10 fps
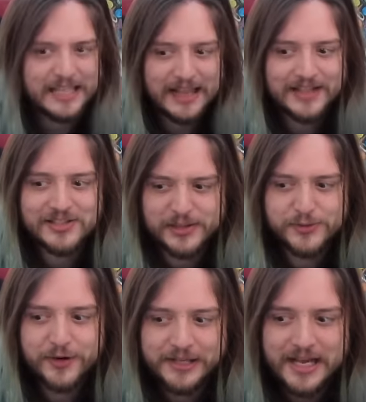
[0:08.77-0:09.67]
that sounds
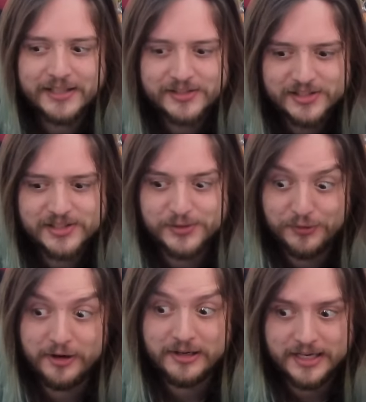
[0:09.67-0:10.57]
very nice. That sounds
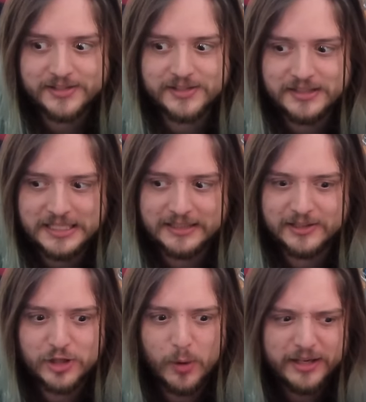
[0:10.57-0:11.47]
very nice indeed.
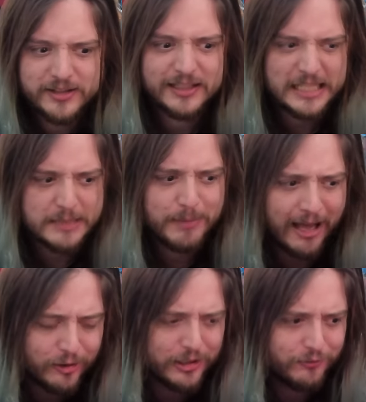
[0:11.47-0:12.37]
Let's go ahead and delete
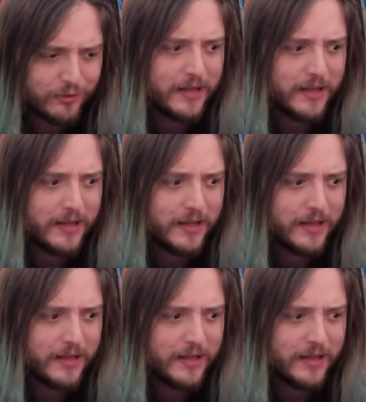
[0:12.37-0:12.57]
Paladin from the